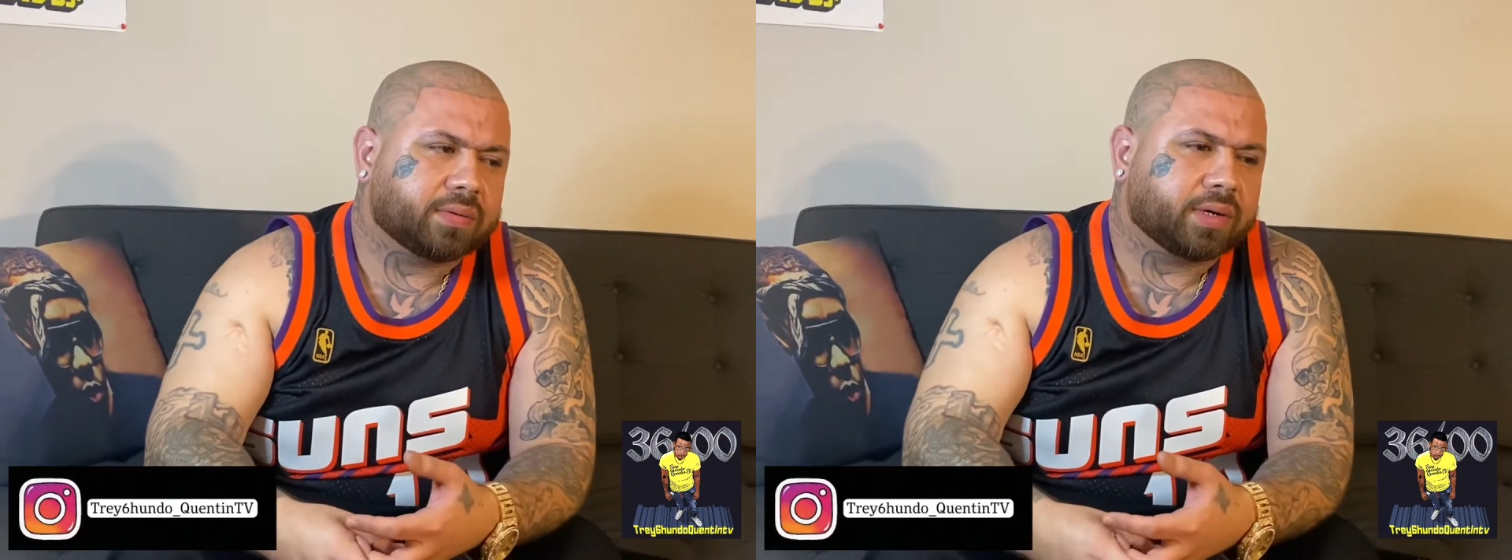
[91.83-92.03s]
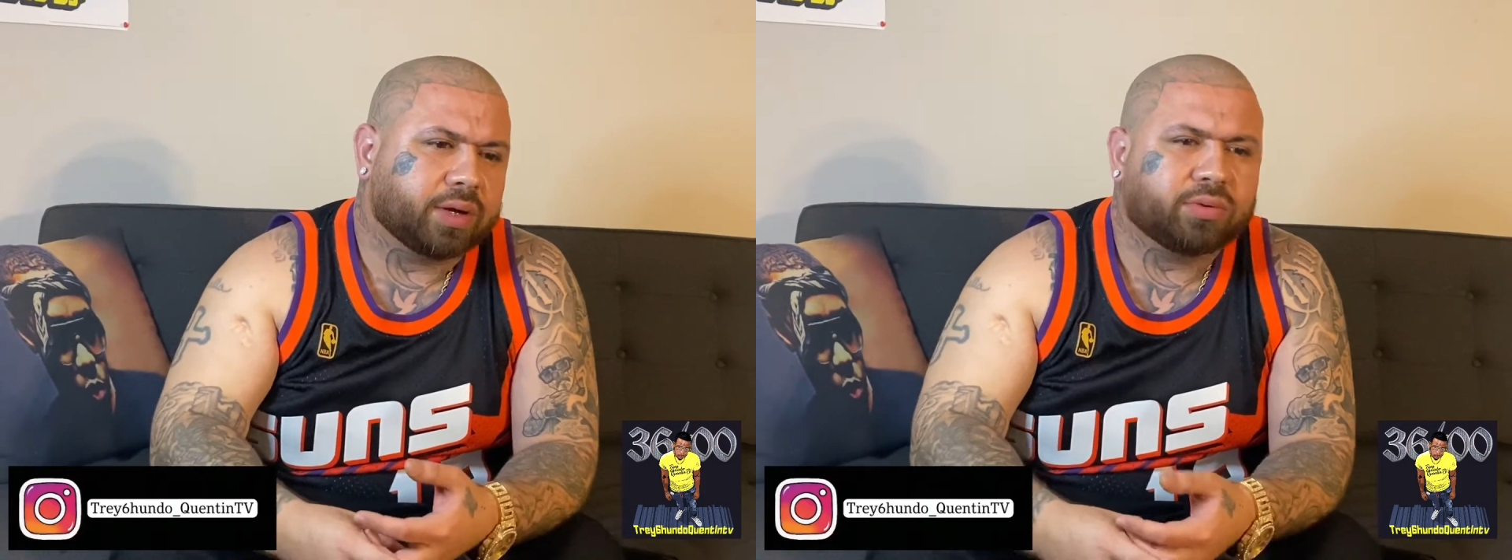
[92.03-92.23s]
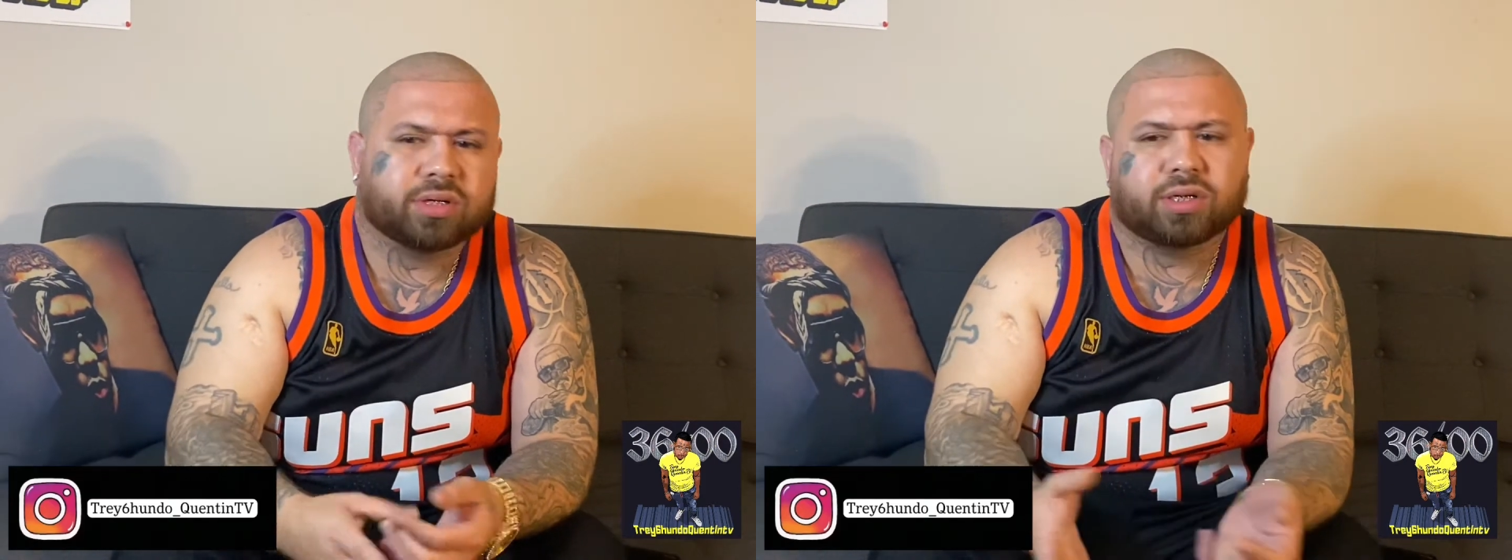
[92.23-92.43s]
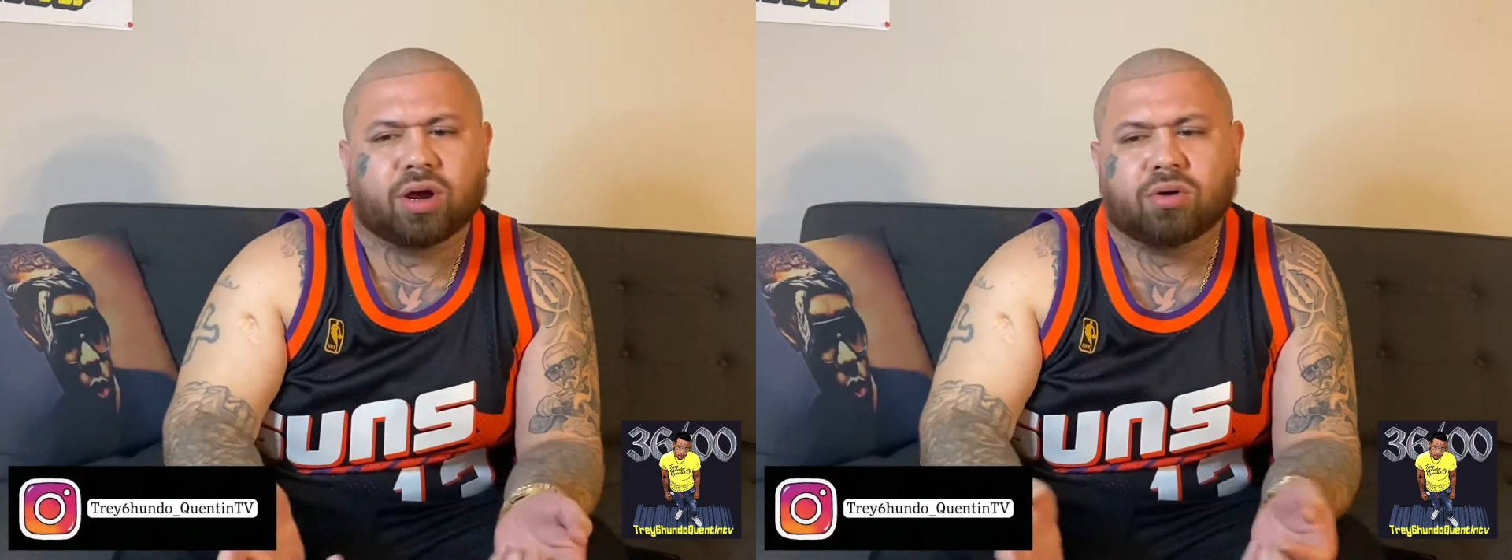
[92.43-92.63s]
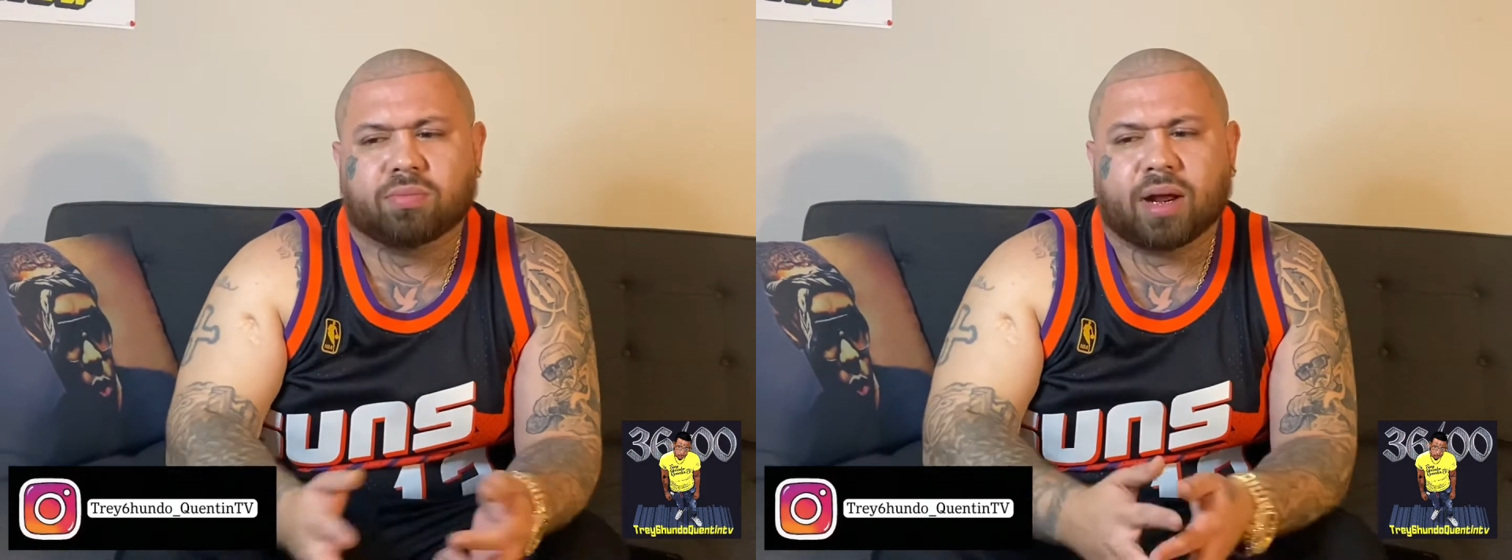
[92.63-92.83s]
It was
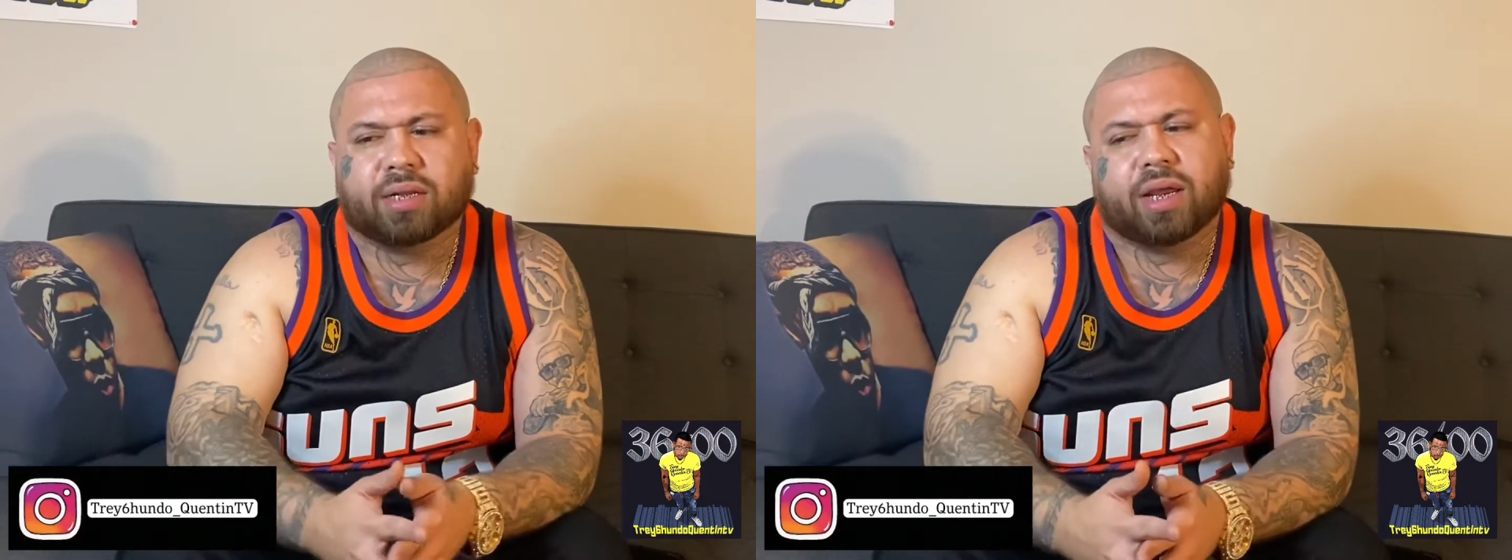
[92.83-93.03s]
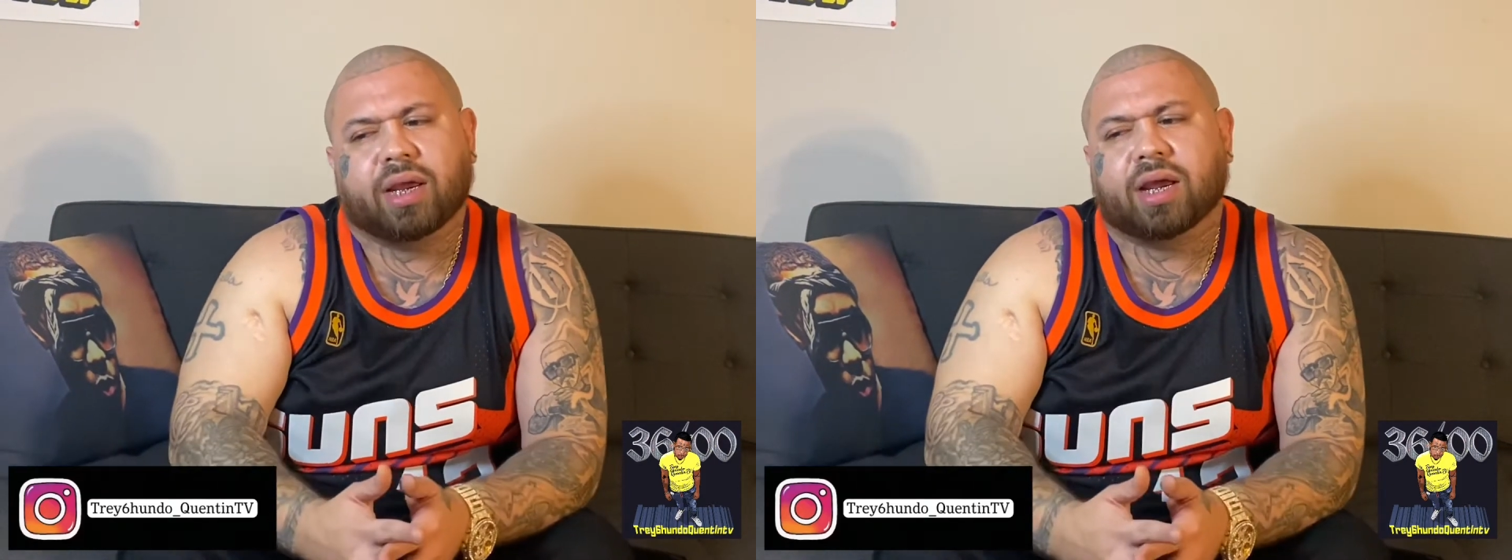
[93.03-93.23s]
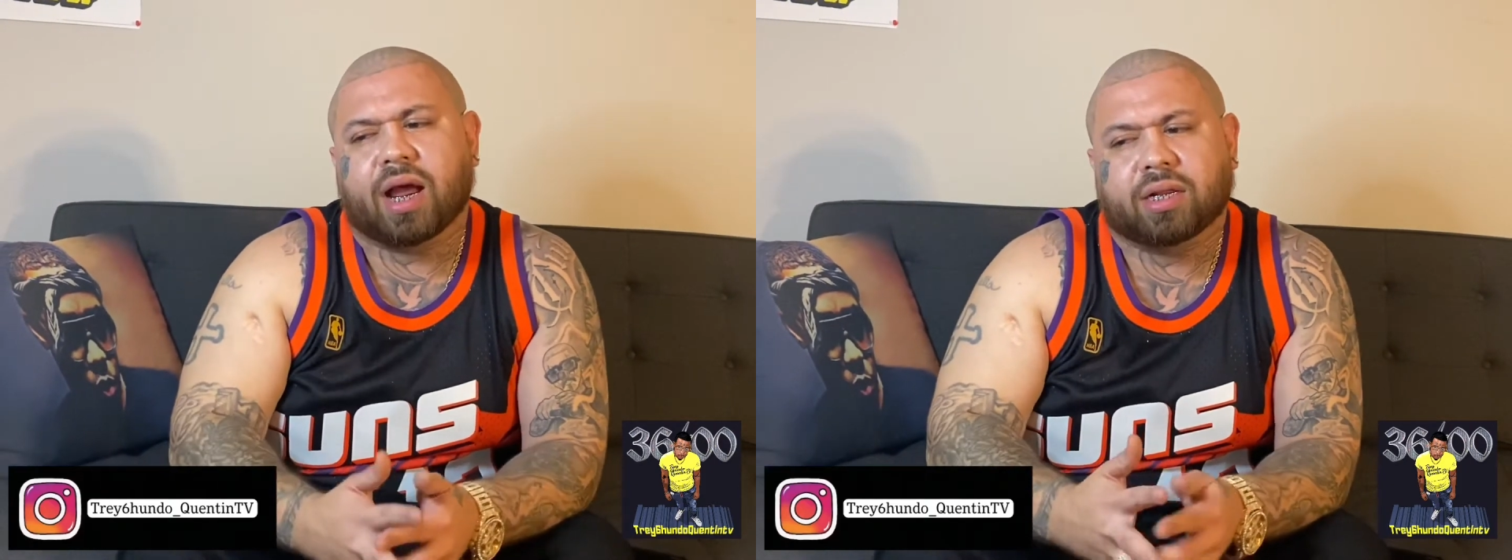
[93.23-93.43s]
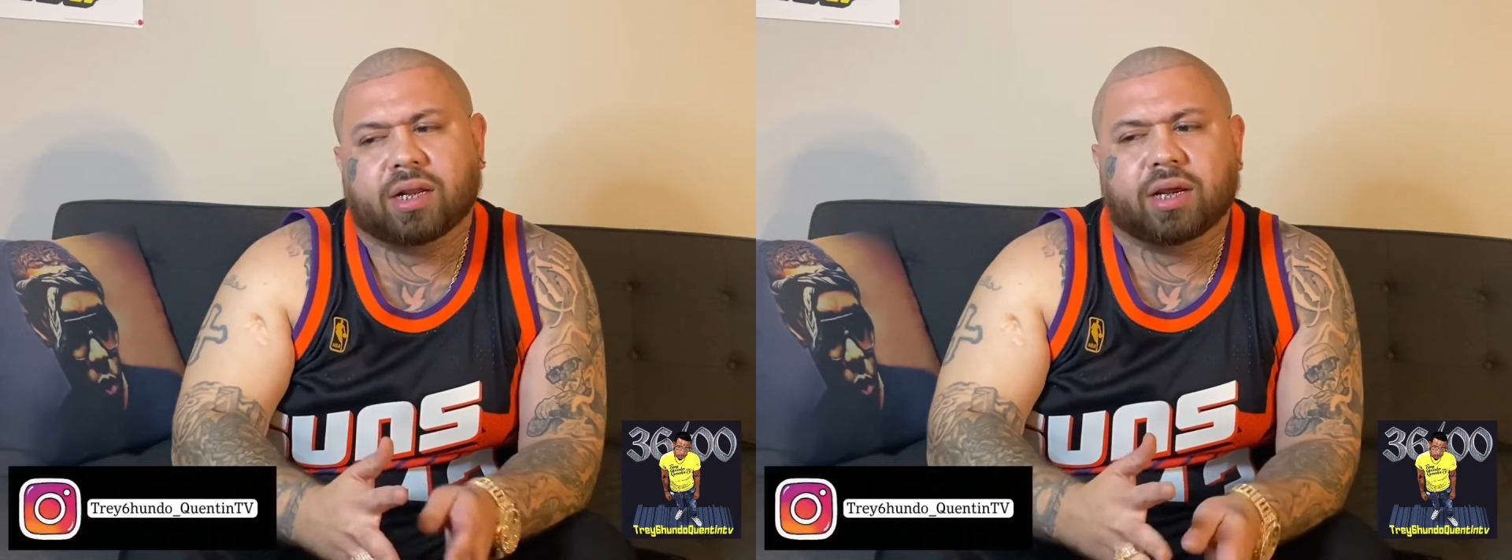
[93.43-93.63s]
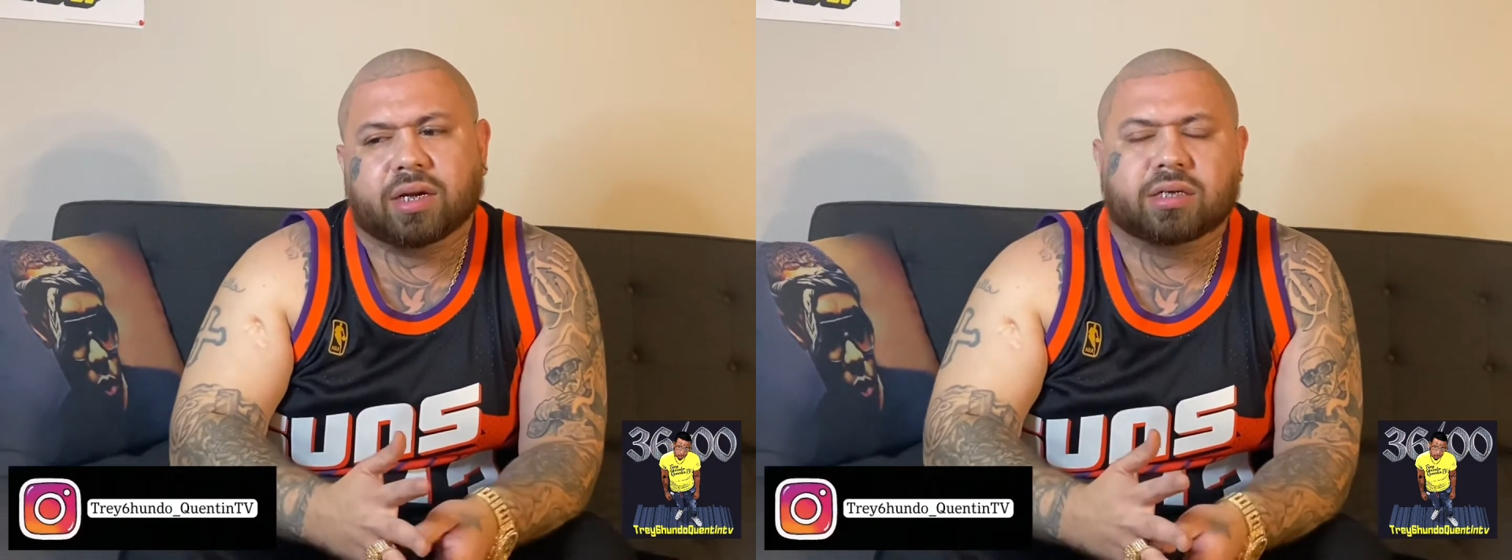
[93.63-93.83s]
dope. I think
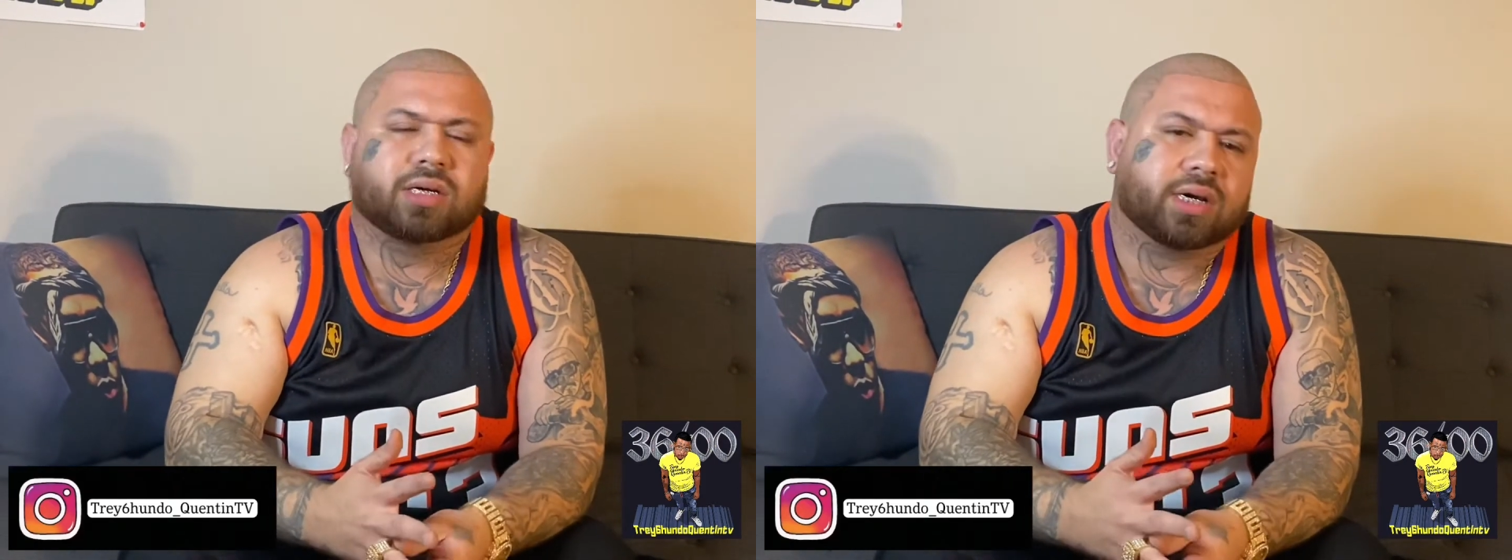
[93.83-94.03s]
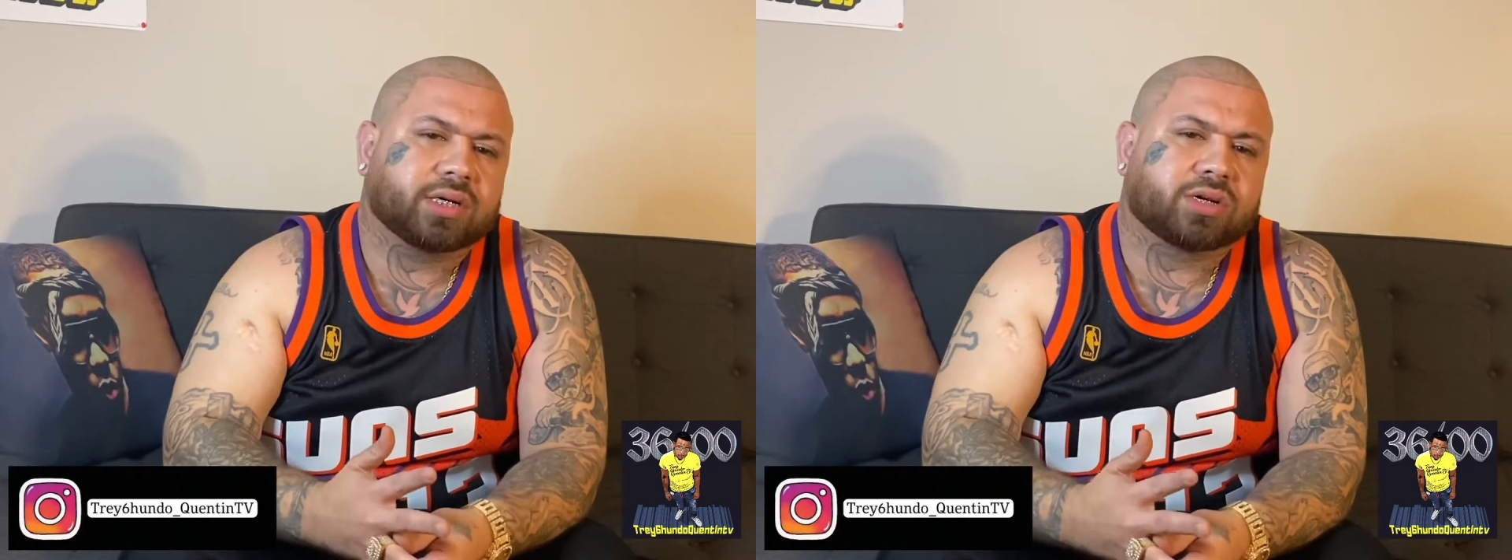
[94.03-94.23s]
it's